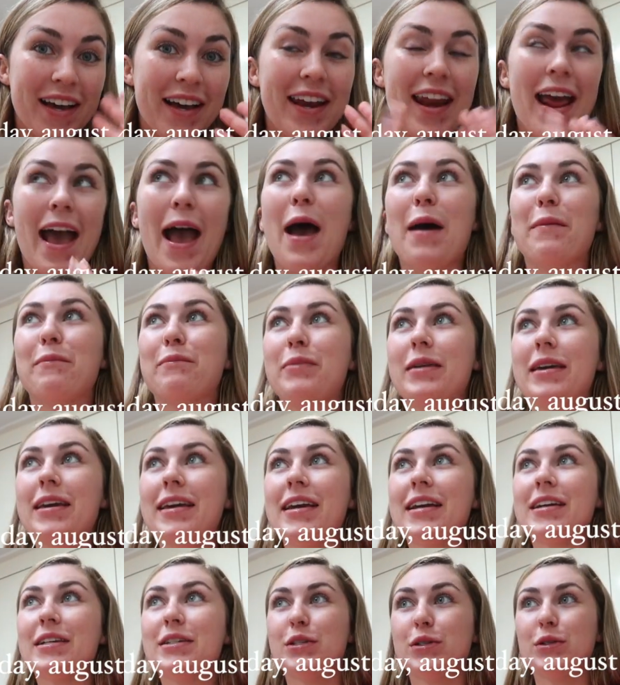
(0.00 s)

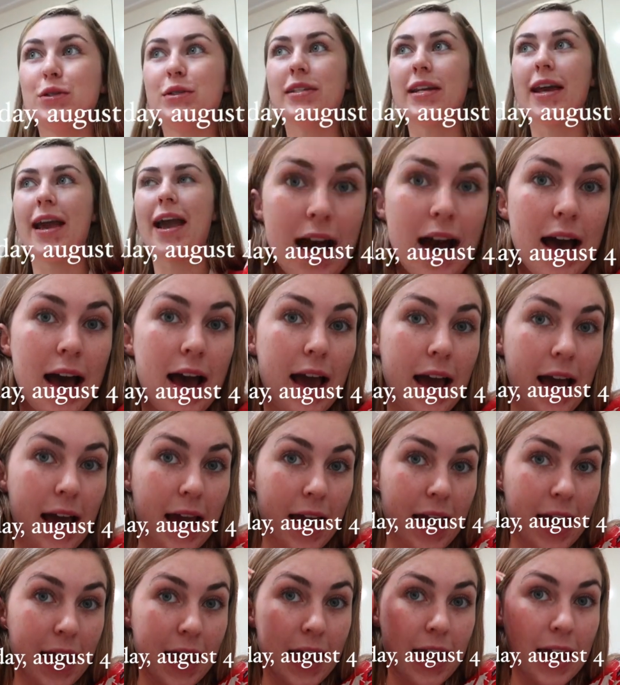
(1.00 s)
Happy Tuesday.
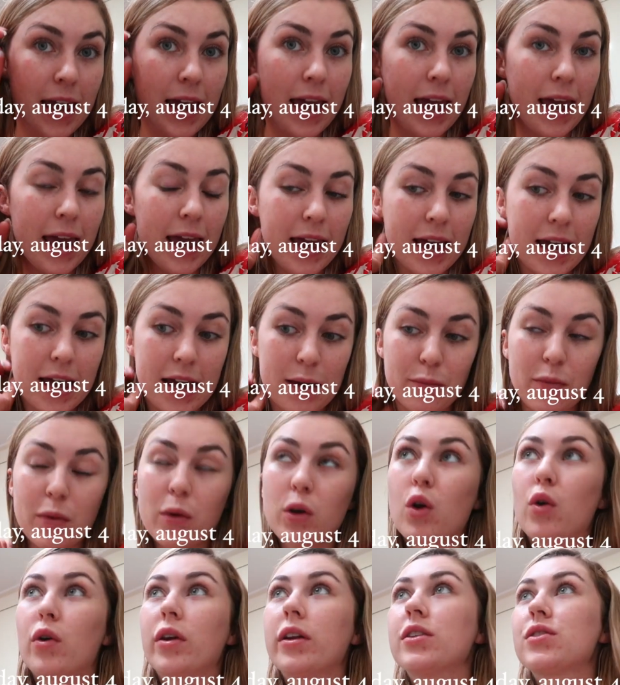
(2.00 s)
I am
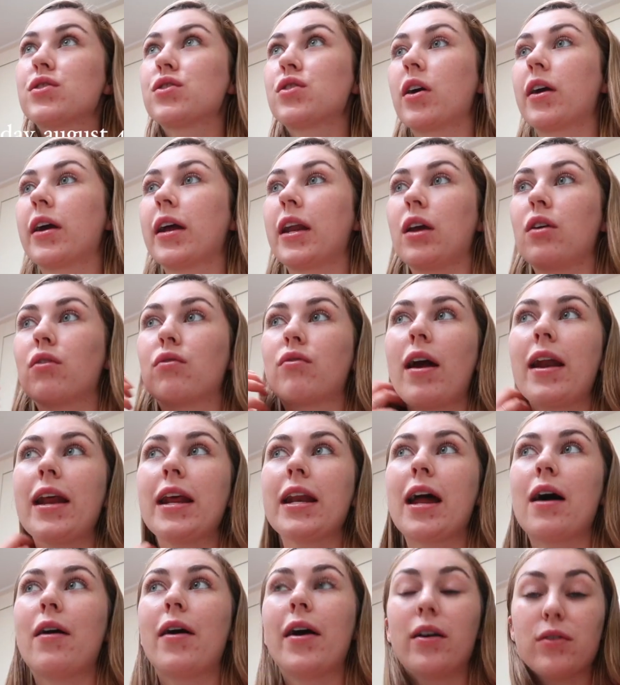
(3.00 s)
going to start getting ready
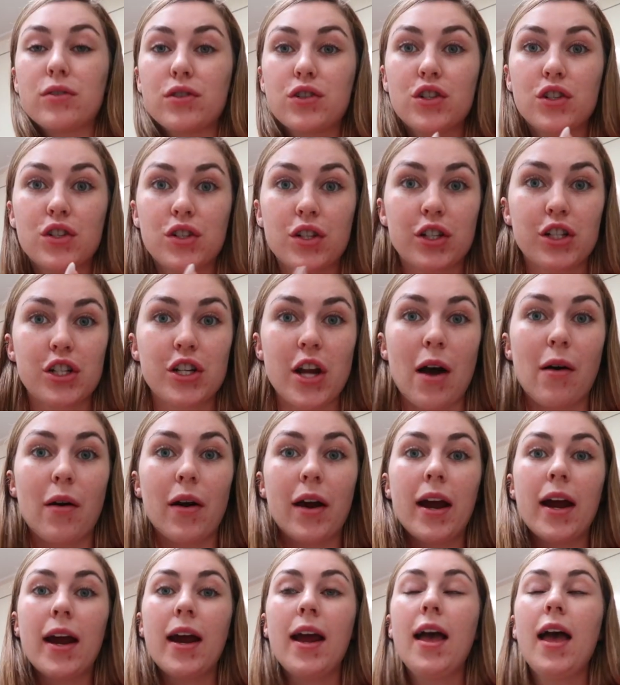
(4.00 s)
now. I also just took a
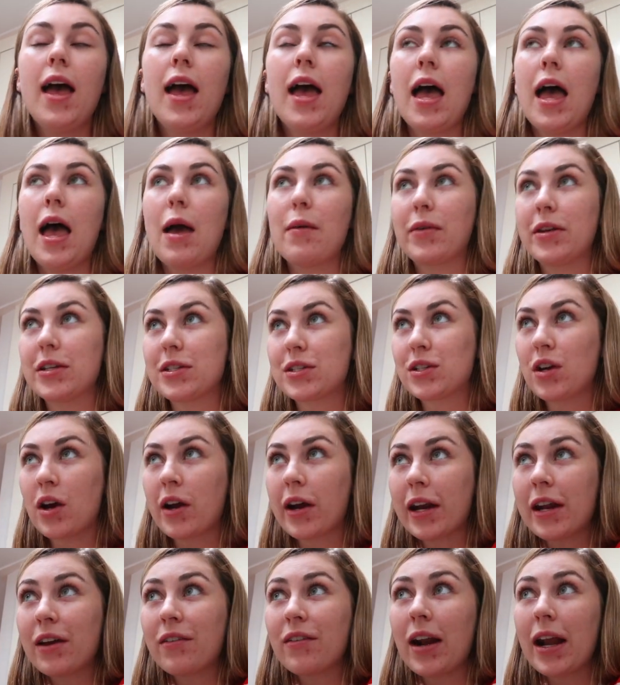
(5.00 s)
shower. I'm gonna
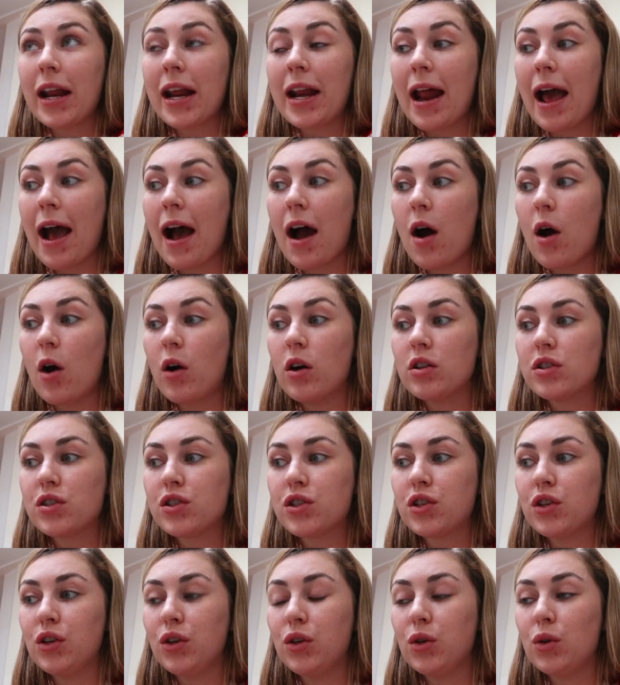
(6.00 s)
start getting ready now
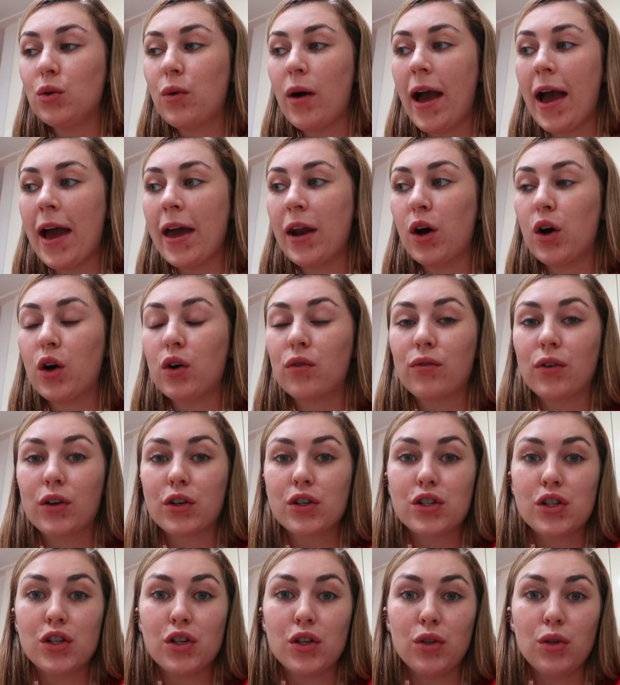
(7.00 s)
to head over
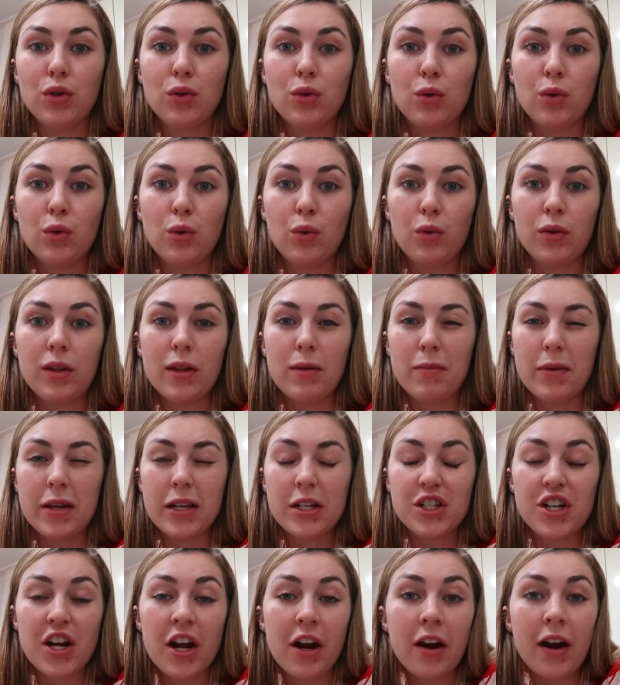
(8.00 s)
to the
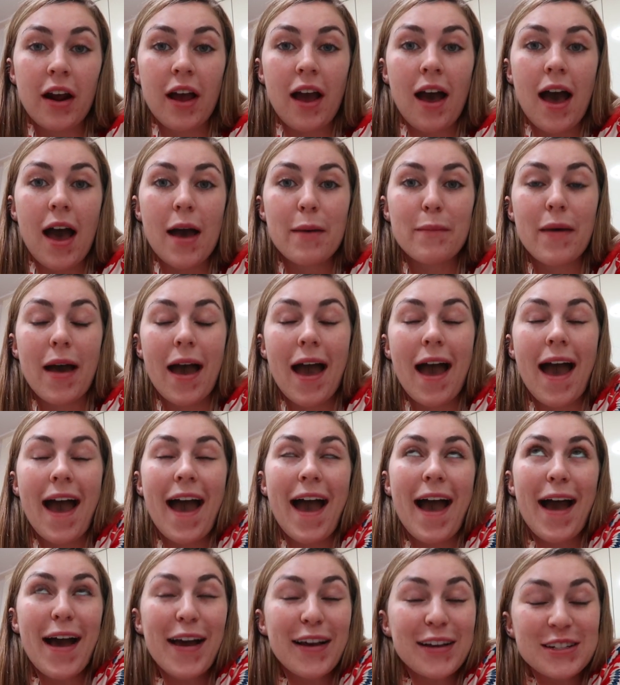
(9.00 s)
beach area. I'm
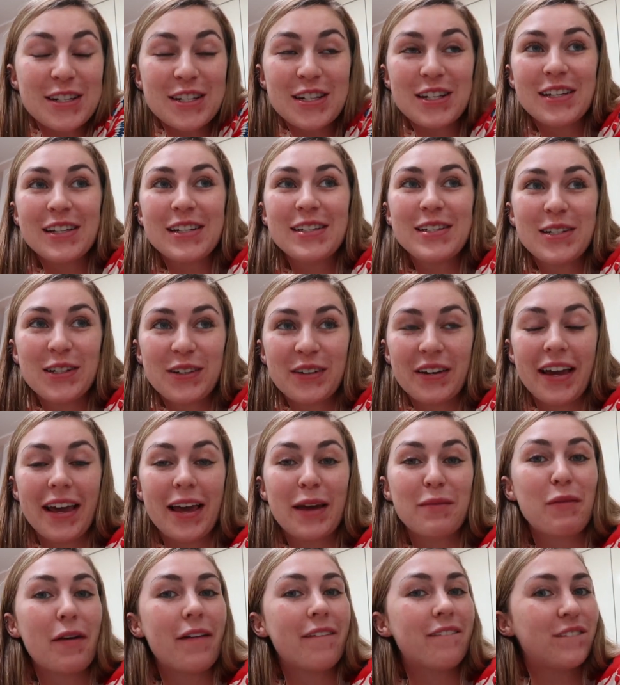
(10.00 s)
actually
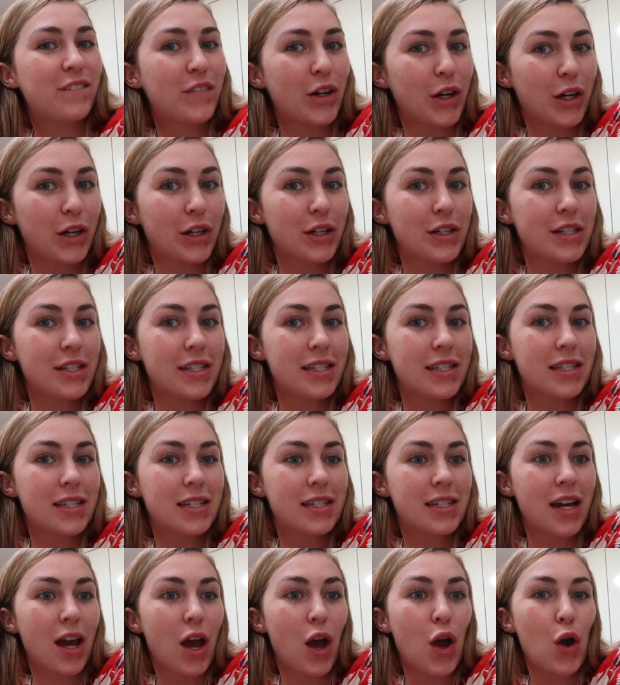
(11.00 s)
doing my
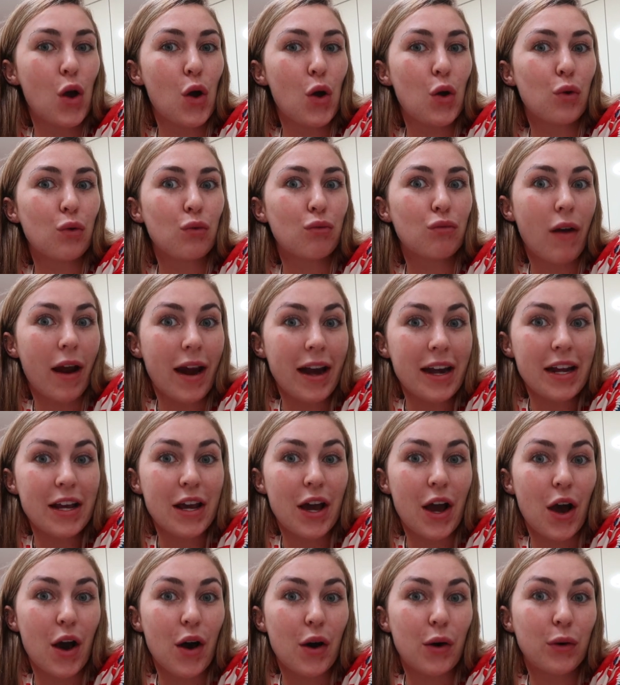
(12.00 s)
first
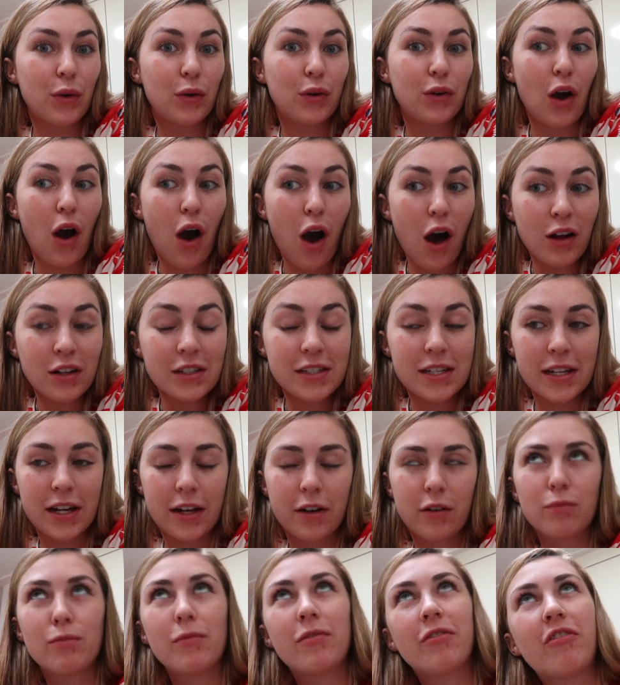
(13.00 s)
radio
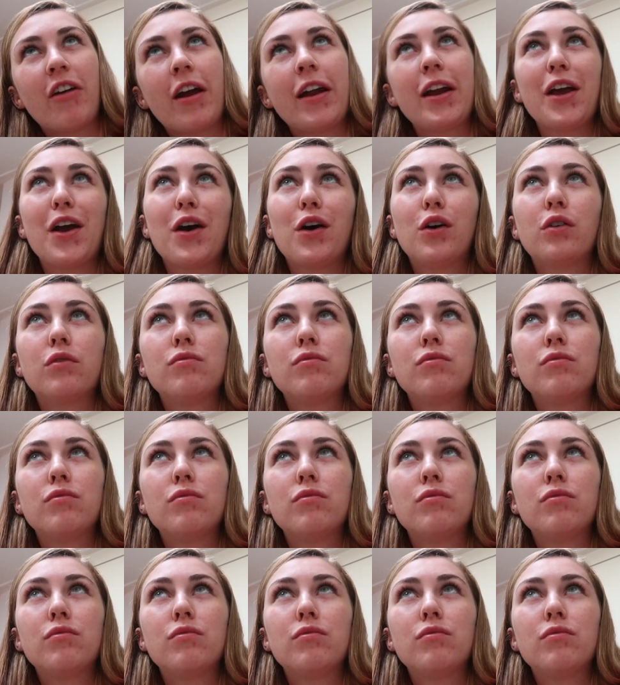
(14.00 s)
interview.